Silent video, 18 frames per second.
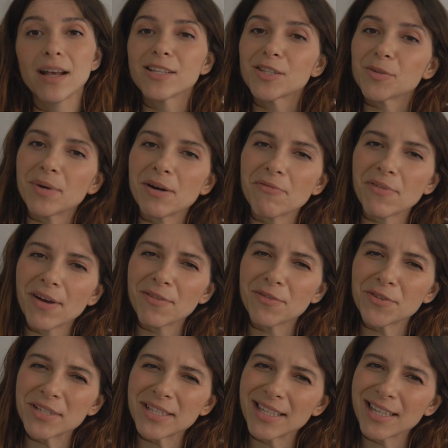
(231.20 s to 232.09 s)
So about 5
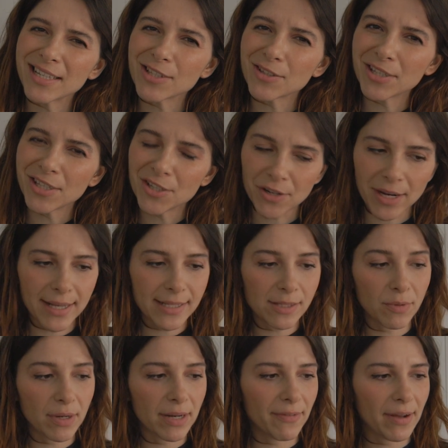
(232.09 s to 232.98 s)
or 6 on a tray is
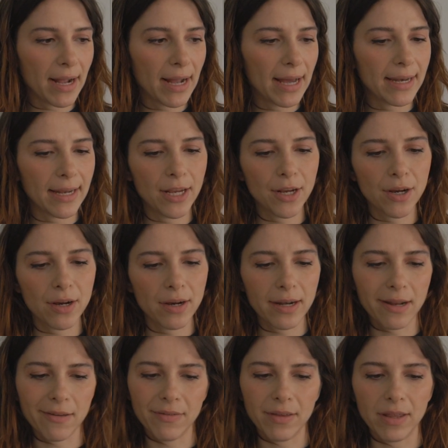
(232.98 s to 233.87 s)
what I've got here,
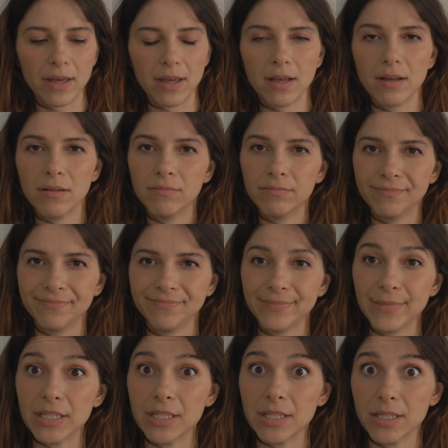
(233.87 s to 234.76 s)
and I feel like
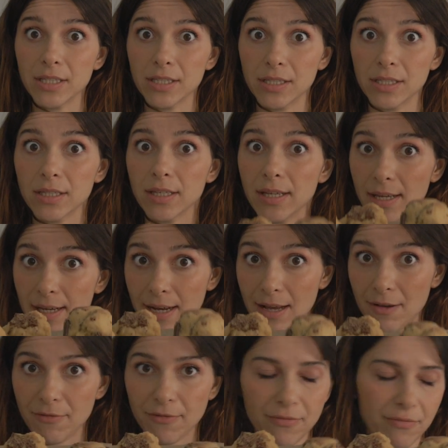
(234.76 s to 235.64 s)
this is
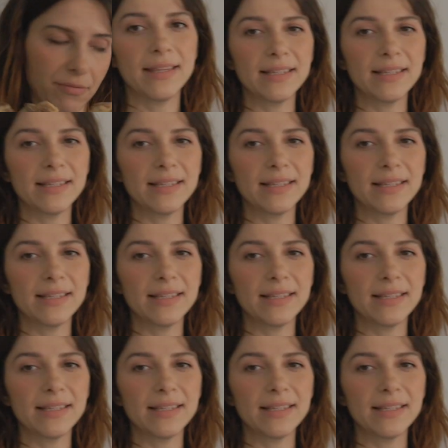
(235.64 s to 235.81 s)
enough.